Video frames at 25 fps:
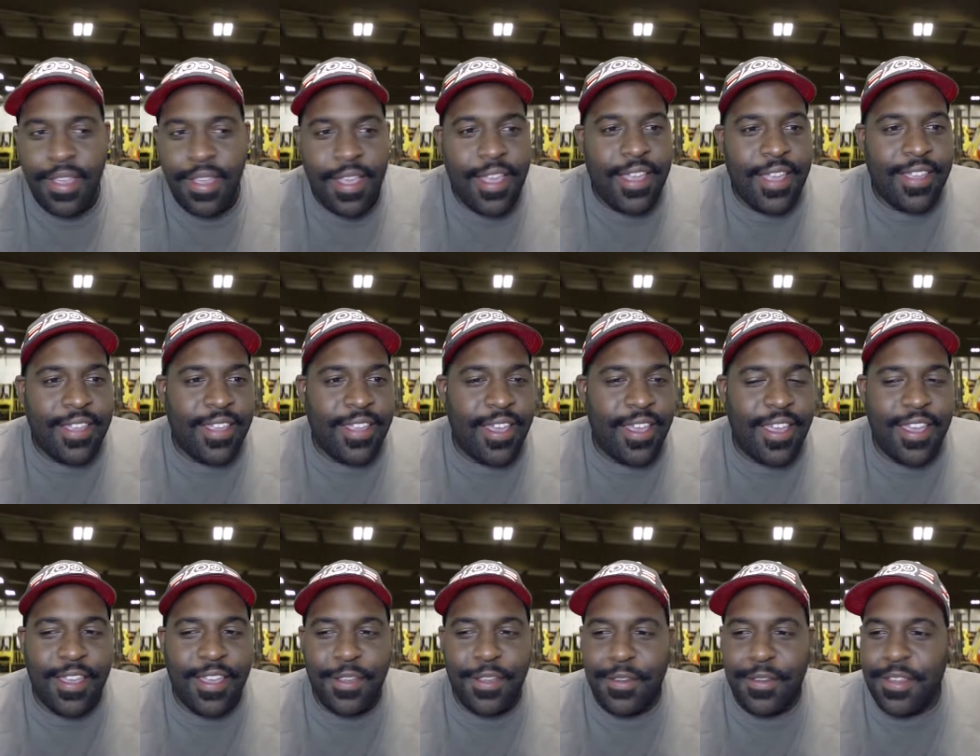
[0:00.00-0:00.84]

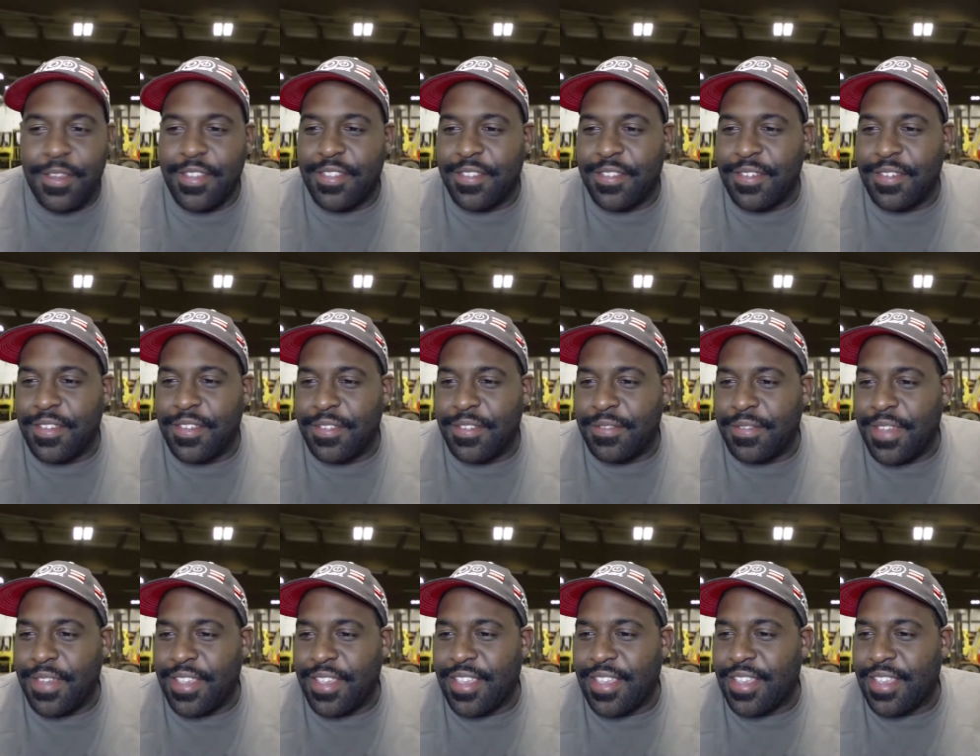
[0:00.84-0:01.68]
Yeah, green screen
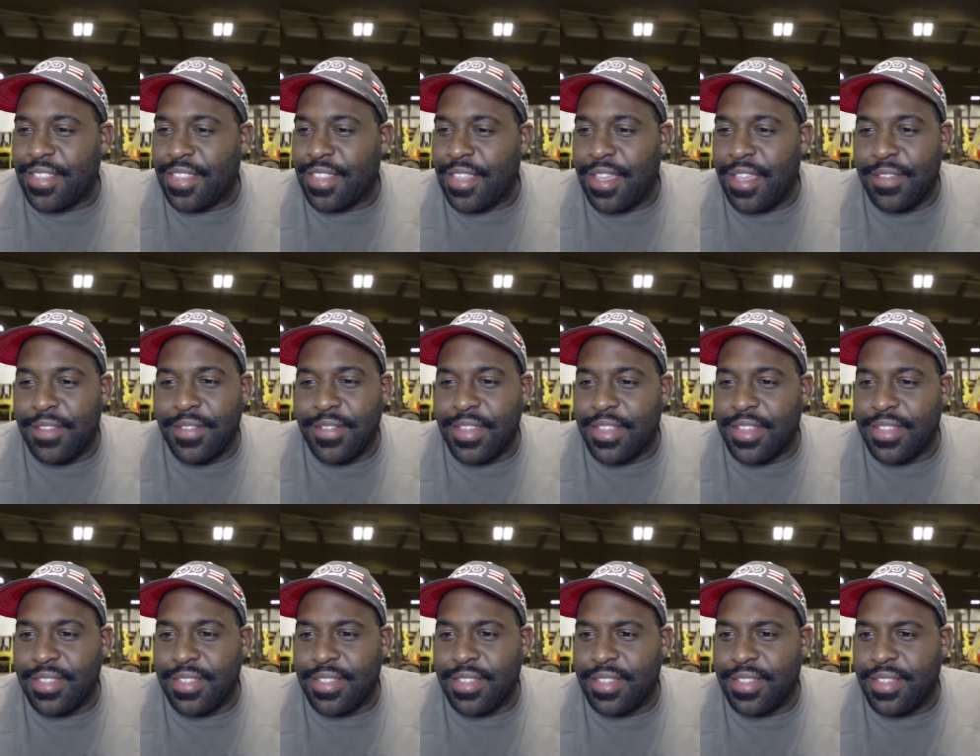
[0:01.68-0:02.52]
effect, I love it.
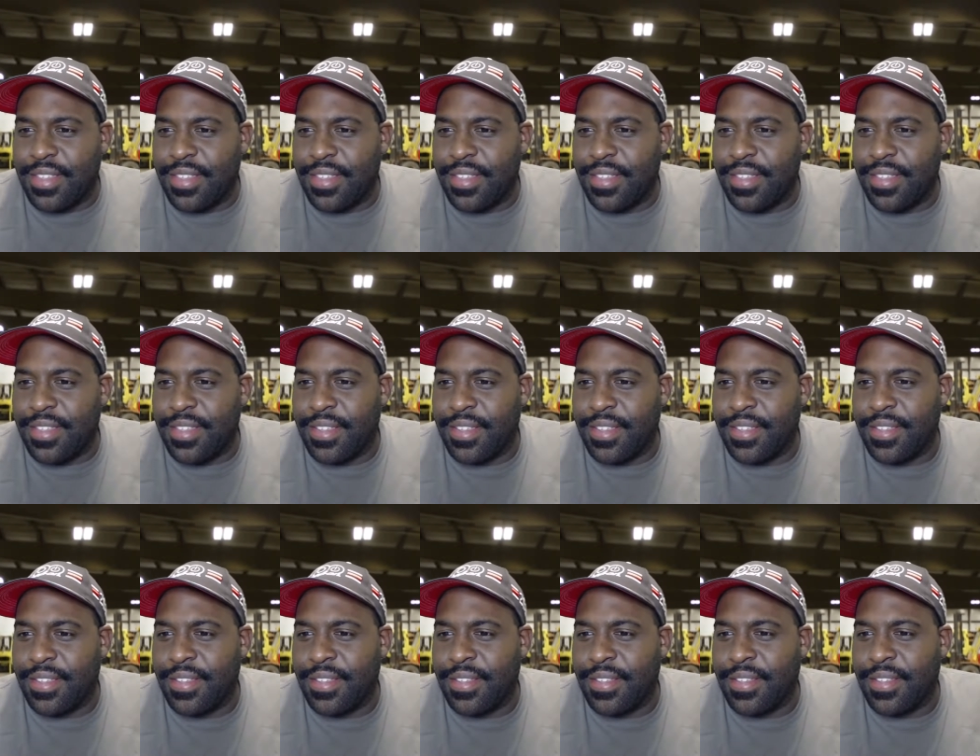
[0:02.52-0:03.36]

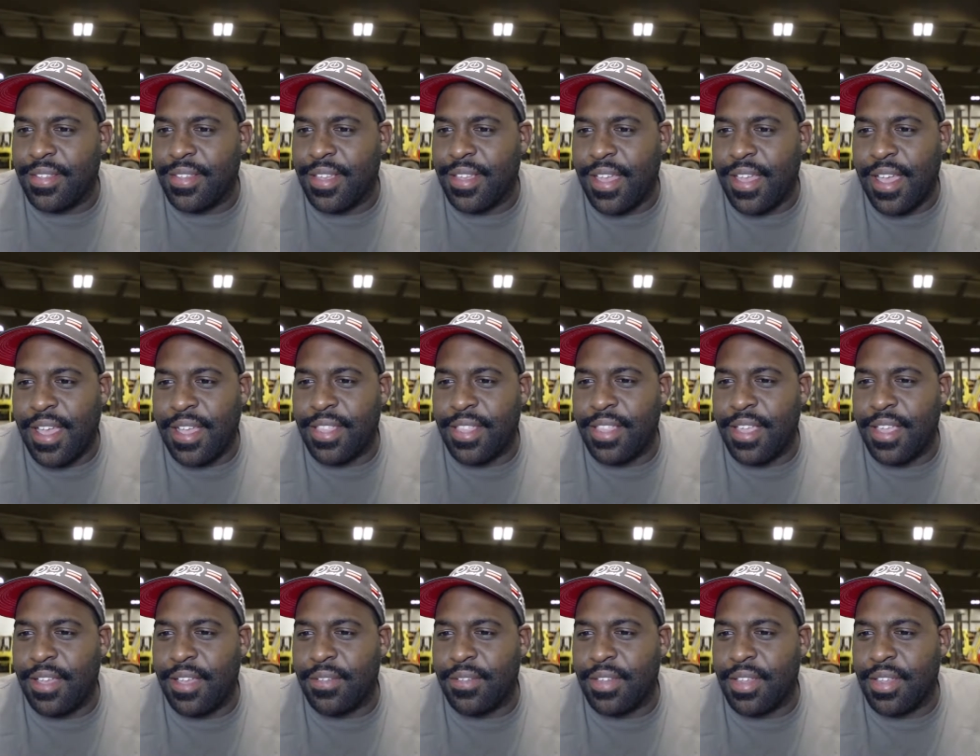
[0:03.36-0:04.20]
I
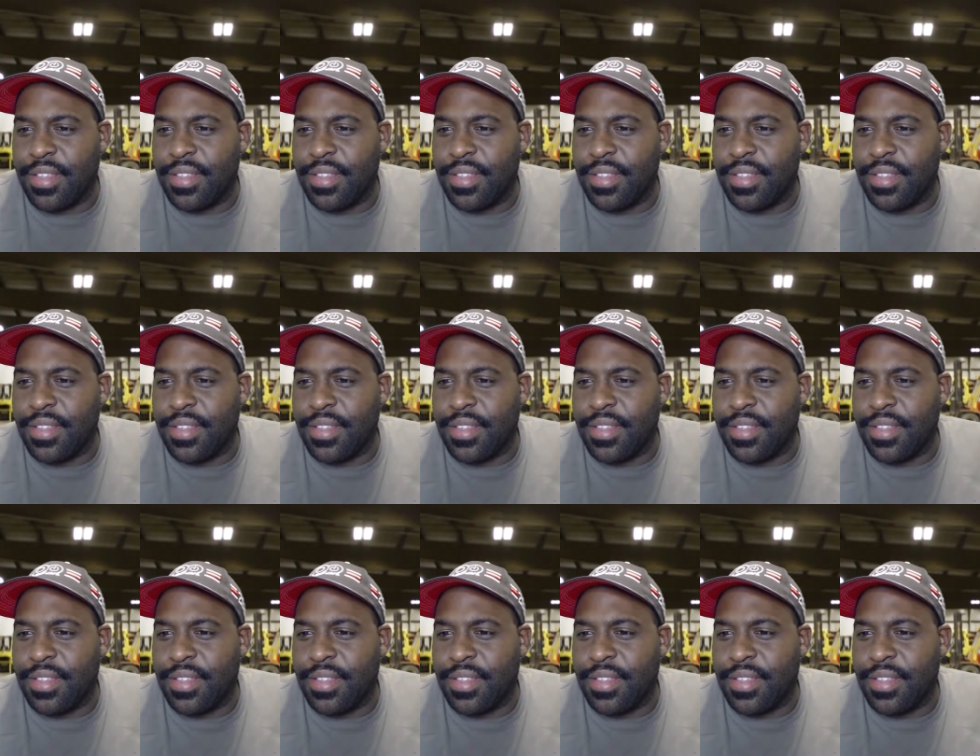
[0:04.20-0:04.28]
love it.